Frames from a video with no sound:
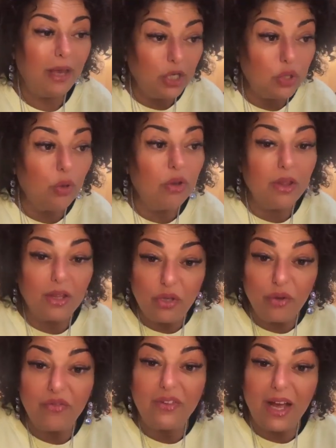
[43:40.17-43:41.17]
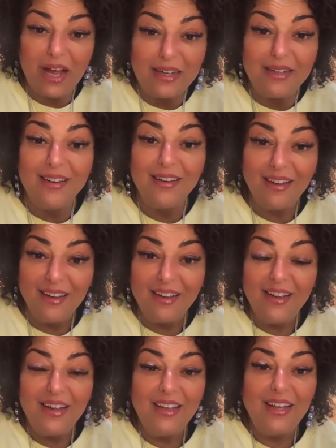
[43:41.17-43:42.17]
Make sure that you've done
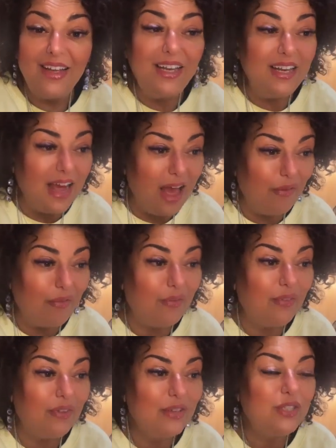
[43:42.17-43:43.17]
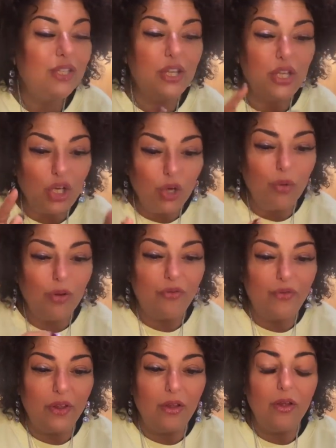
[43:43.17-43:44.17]
enough so that you will
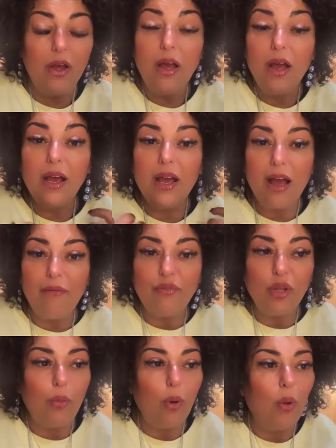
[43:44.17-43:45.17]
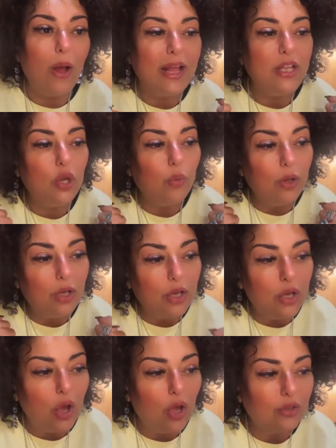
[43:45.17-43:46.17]
feel comfortable and you will
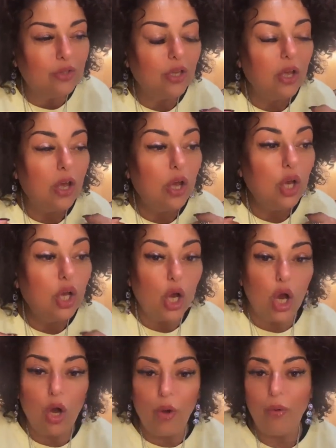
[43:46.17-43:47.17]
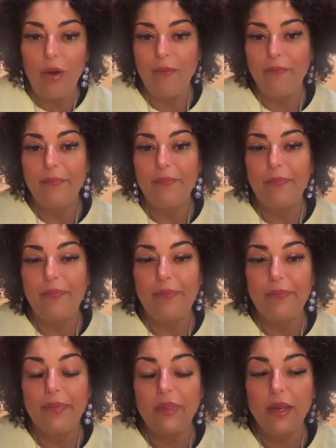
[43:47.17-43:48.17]
not go.
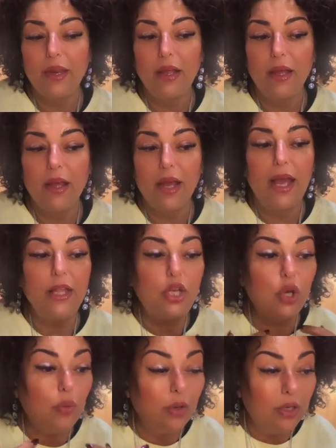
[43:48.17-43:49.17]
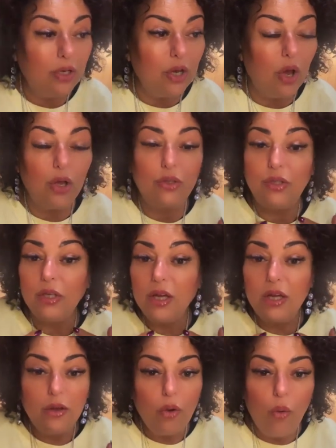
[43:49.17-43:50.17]
And you will not
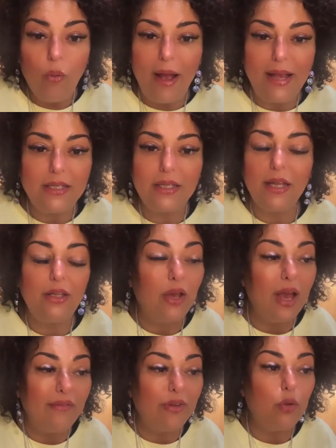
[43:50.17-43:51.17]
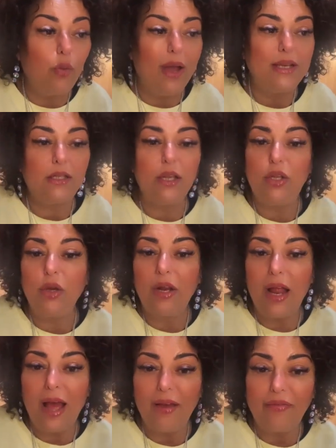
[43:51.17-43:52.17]
waste it. You haven't wasted your
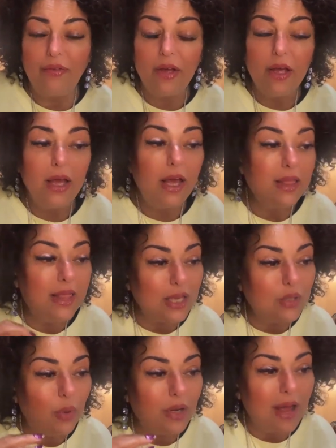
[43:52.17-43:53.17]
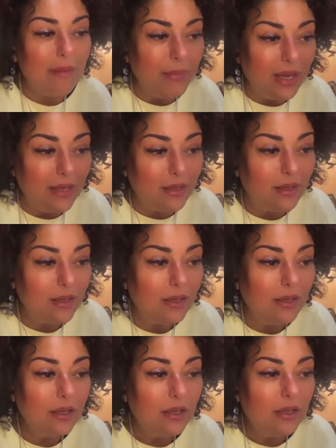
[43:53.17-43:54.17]
life. And that's what I mean.